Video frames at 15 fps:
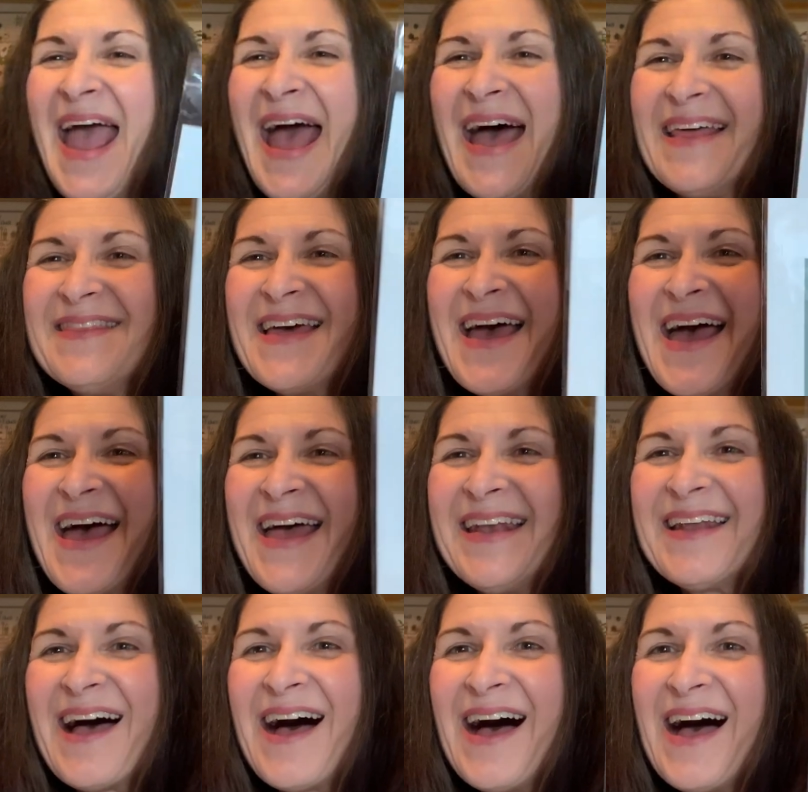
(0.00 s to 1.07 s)
And
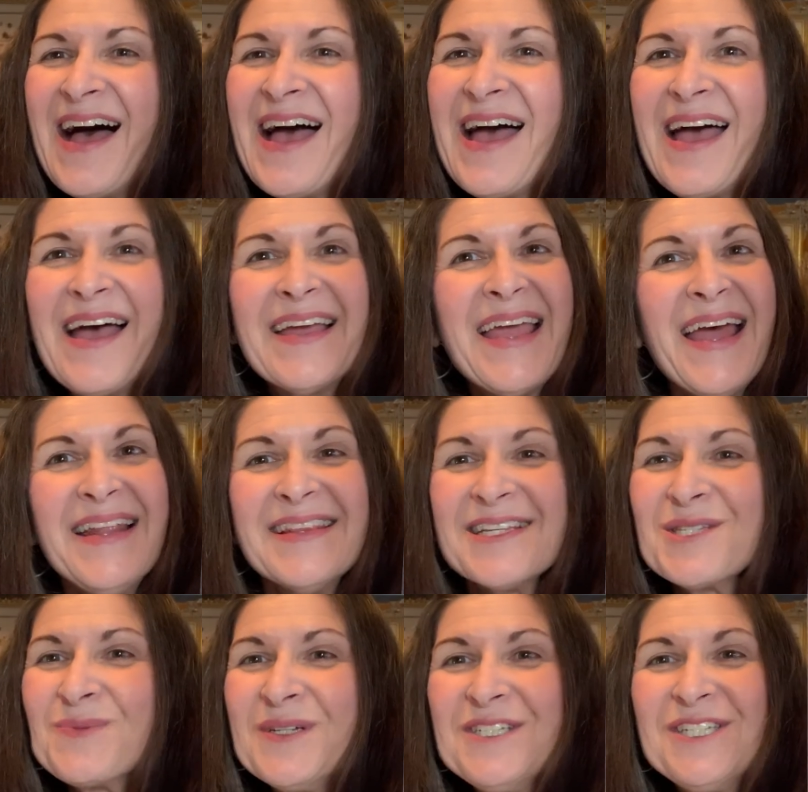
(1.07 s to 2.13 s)
then I, uh, again,
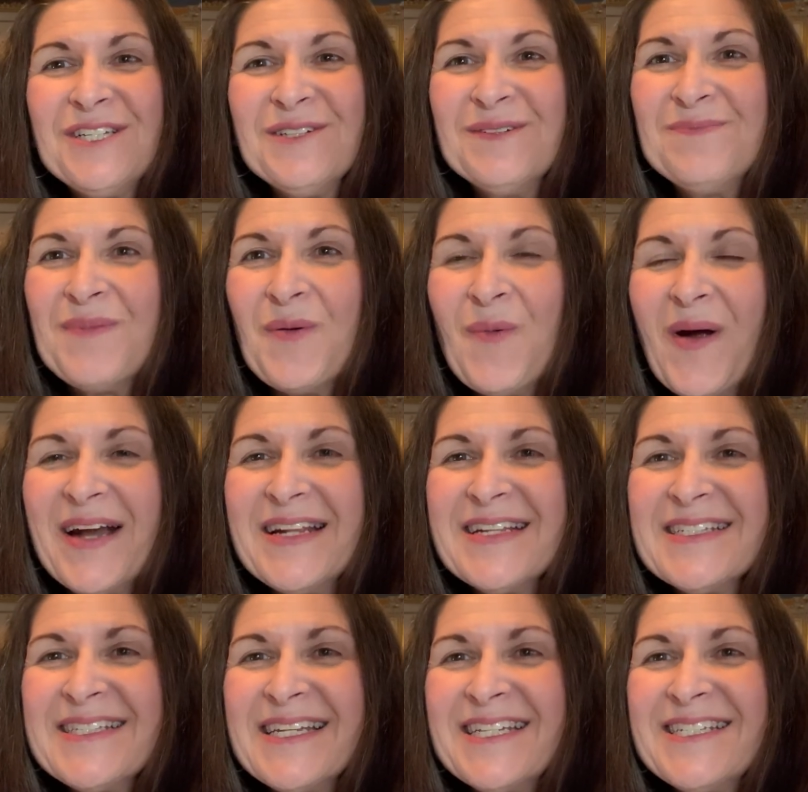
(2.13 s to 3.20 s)
this one too, been wanting
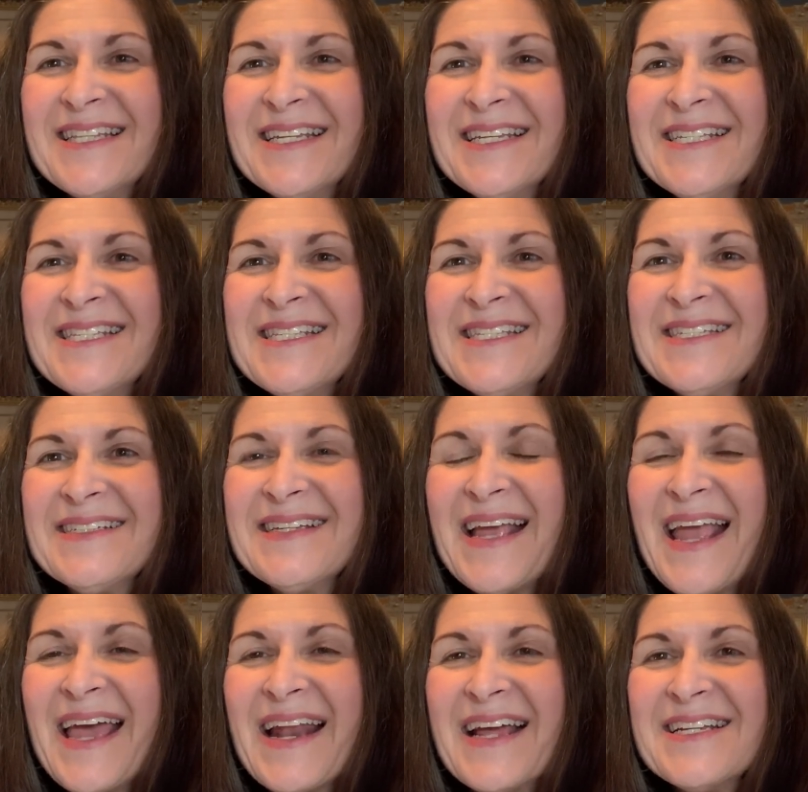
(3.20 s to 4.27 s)
to stitch this.
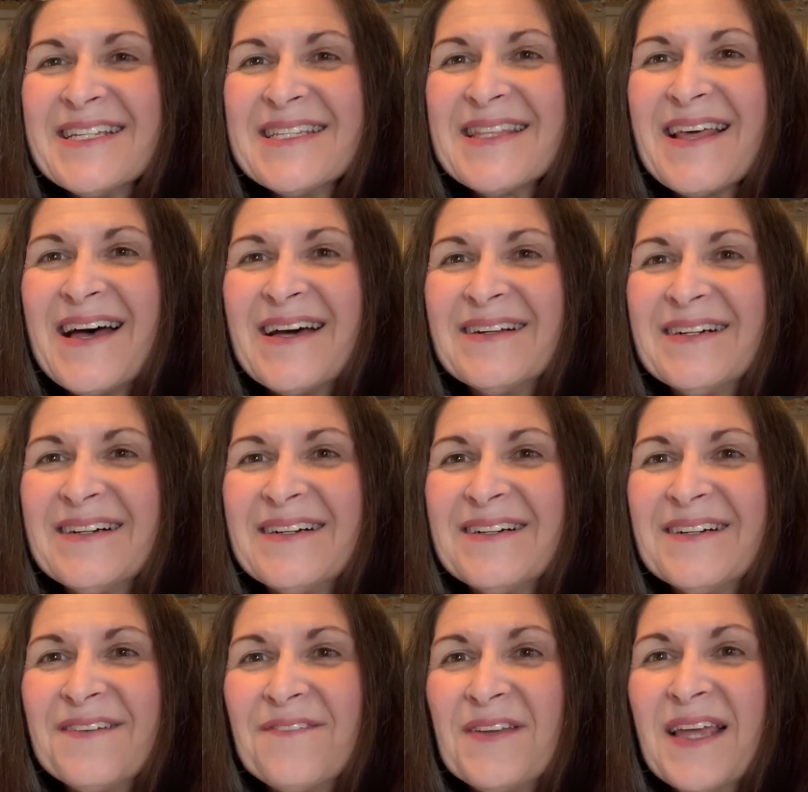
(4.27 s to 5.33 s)
And I just thought, oh,
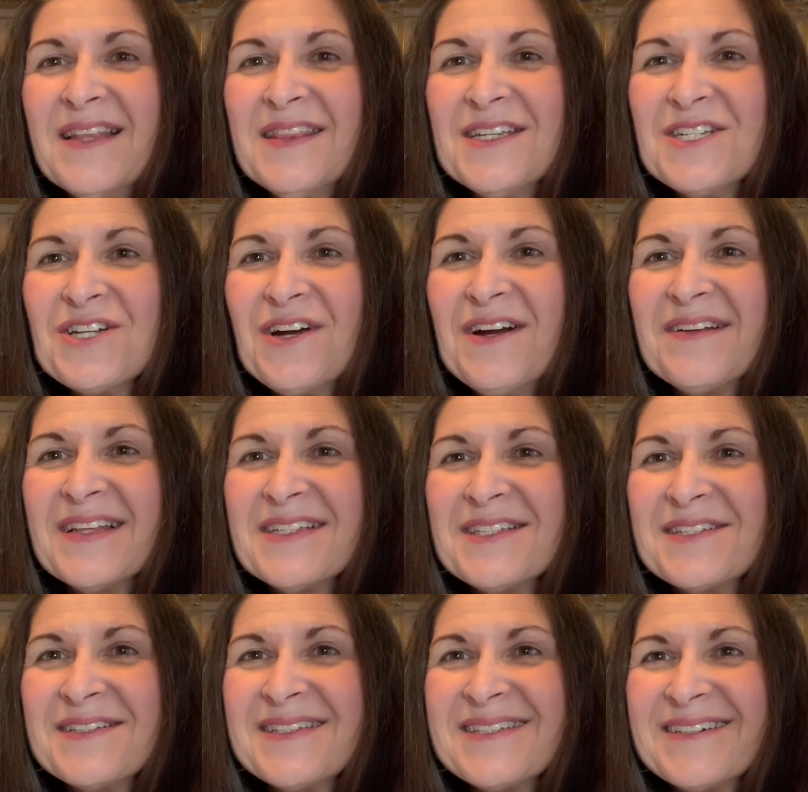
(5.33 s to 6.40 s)
get the chart. That's a
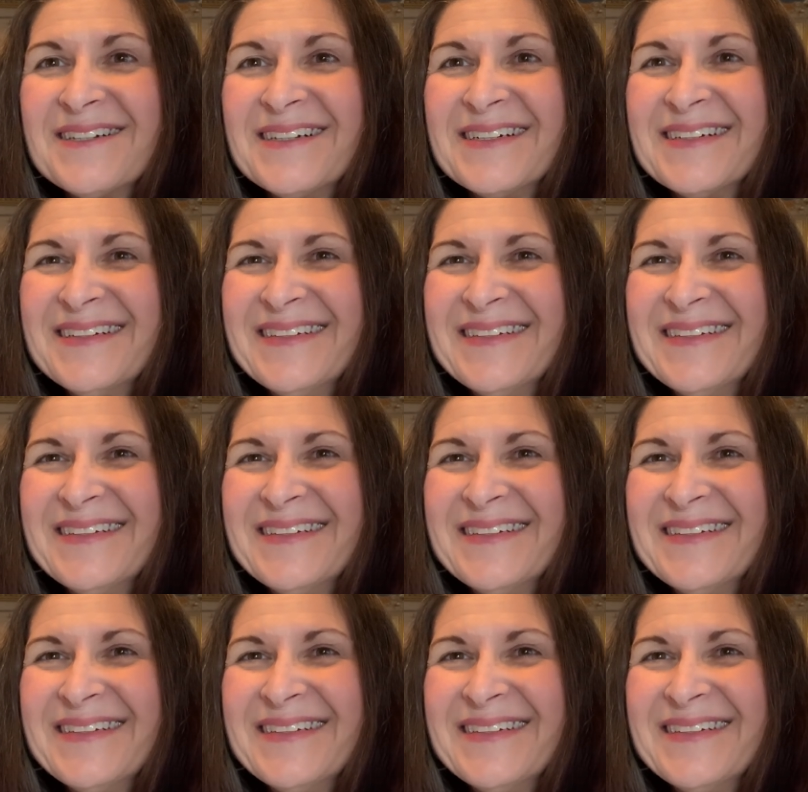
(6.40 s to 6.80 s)
good start.